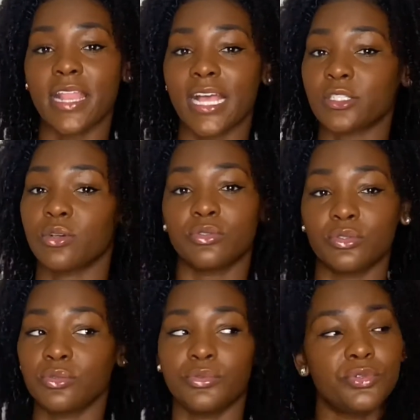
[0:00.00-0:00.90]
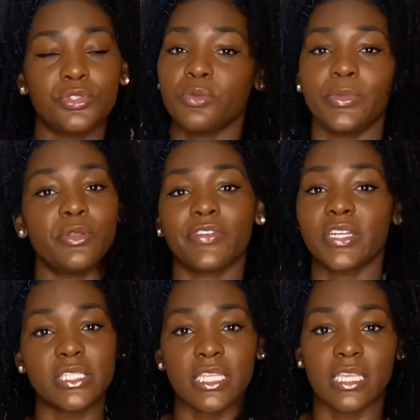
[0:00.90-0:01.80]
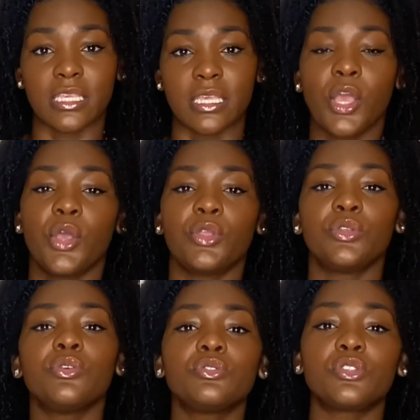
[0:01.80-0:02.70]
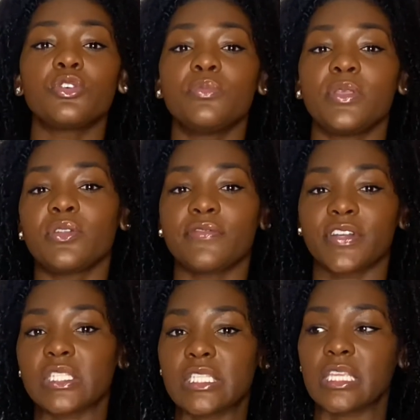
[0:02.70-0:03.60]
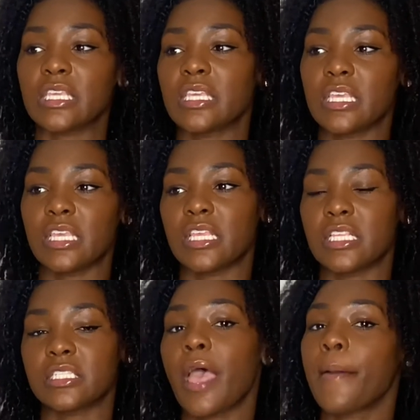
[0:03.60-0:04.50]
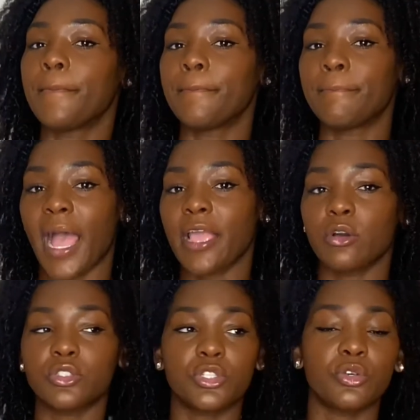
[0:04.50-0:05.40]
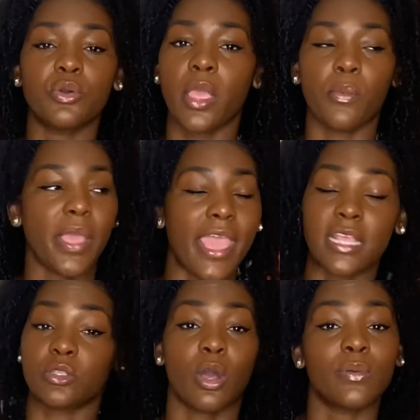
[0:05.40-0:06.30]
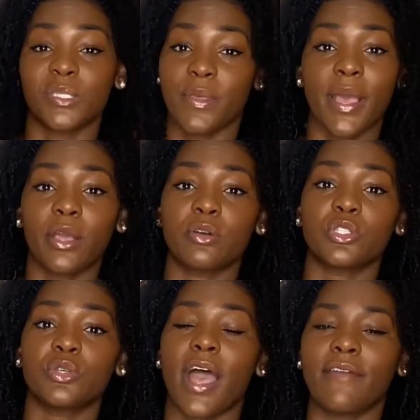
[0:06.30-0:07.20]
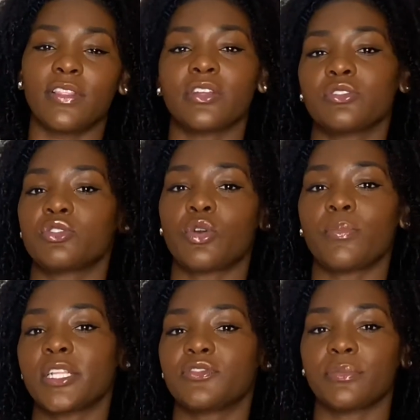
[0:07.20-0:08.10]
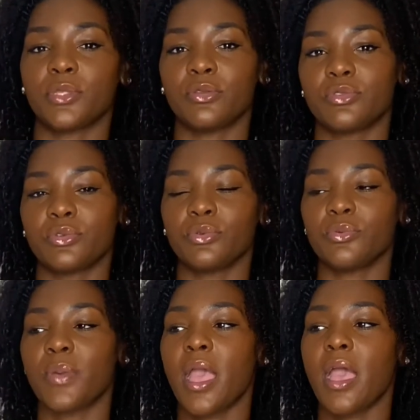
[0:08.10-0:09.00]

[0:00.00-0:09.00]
I told you YouTube University. YouTube University is my go-to. It has always been my go-to. I've learned so much from YouTube.